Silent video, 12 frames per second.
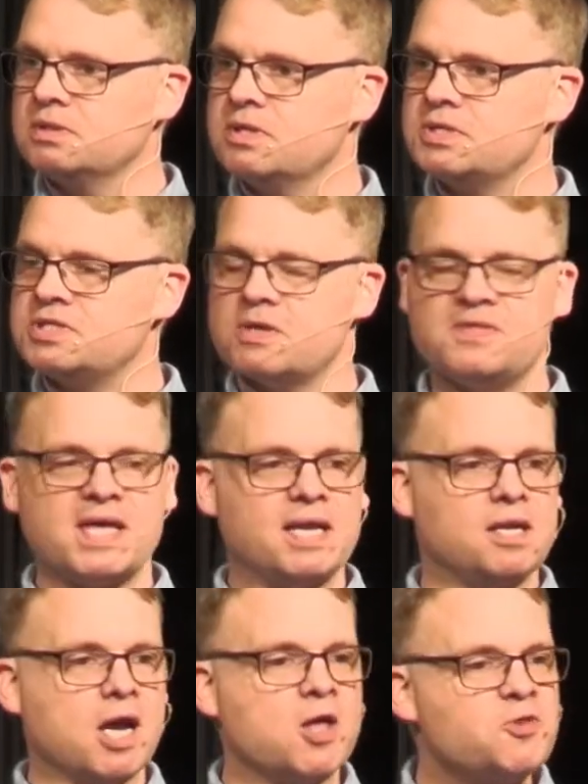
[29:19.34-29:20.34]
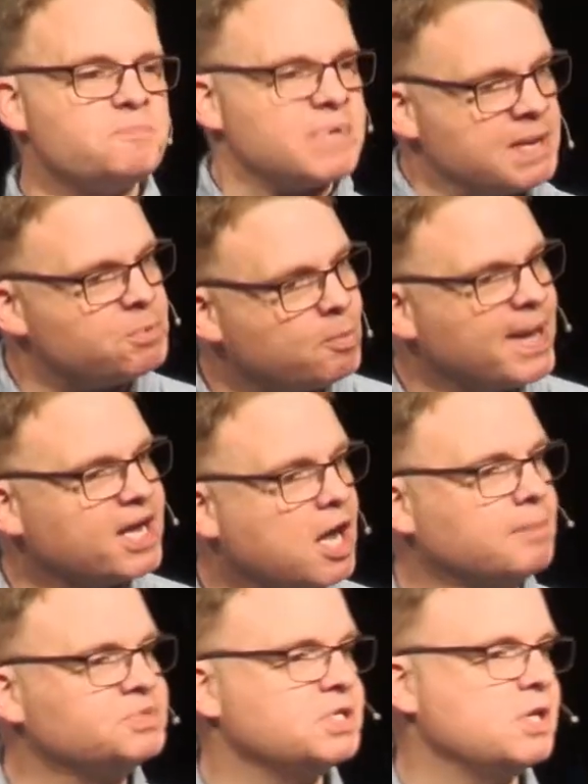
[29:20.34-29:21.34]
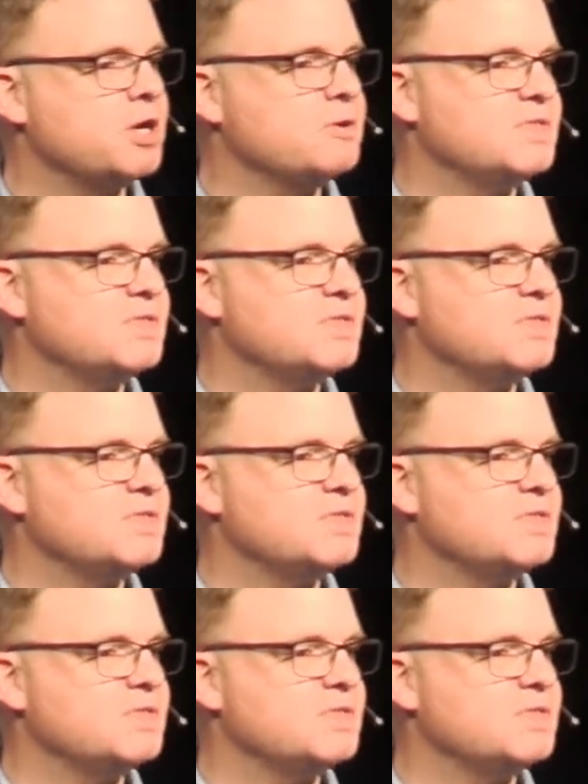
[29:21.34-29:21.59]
so that other people may come to know